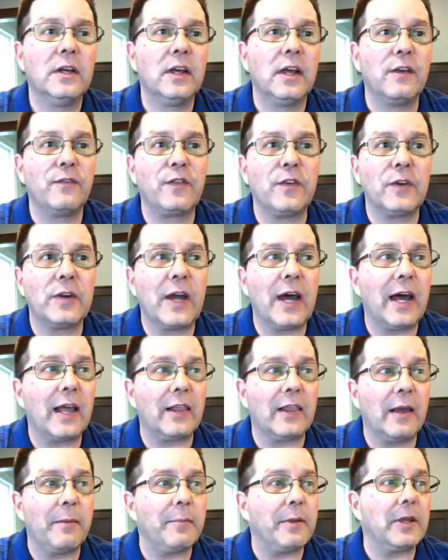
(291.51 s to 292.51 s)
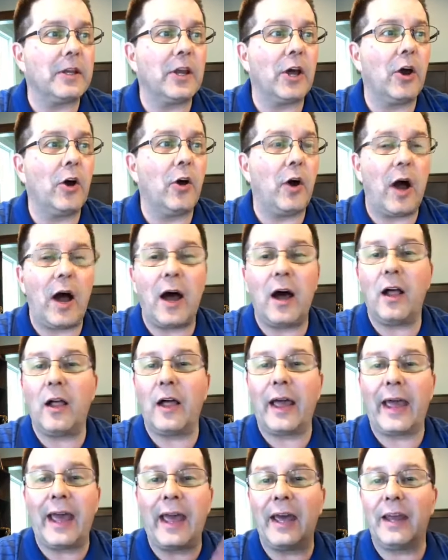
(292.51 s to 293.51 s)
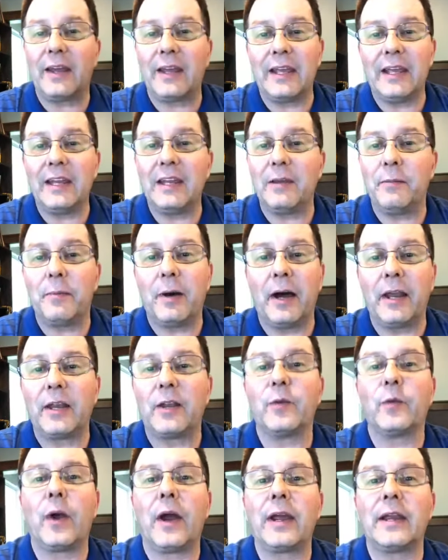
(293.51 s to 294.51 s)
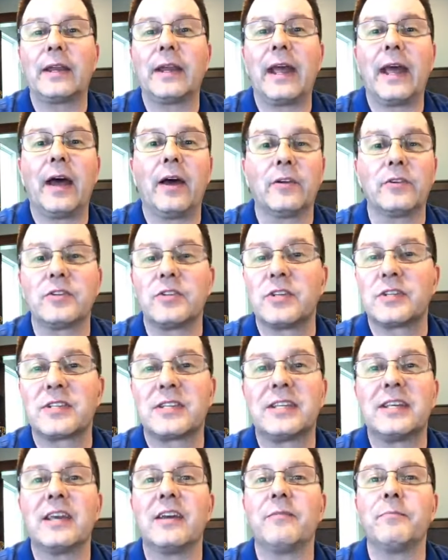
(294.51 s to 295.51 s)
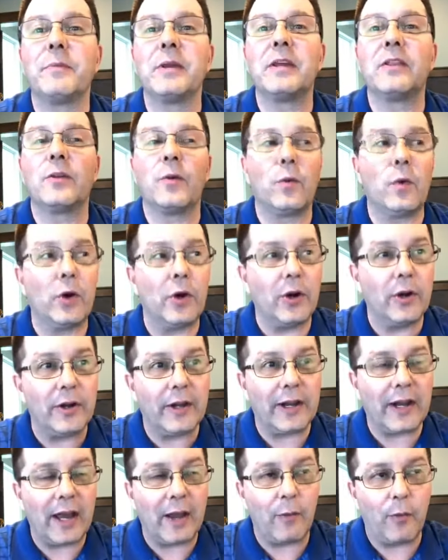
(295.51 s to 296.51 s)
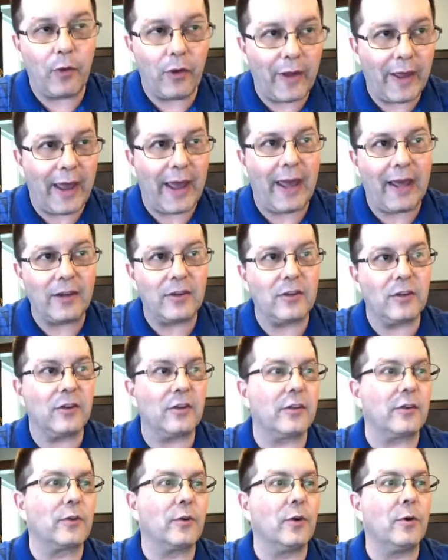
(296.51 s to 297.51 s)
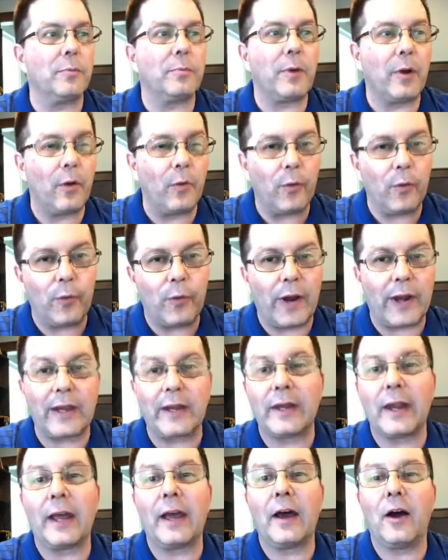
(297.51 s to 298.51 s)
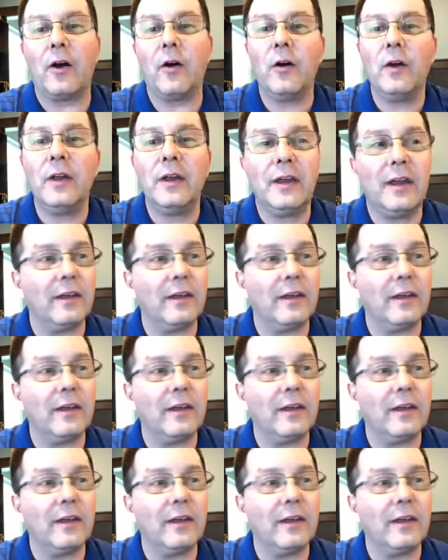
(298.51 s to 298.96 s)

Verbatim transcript: If you're not, let me know. I'll add anybody right now. Just give me the word and I will add you to the group right now.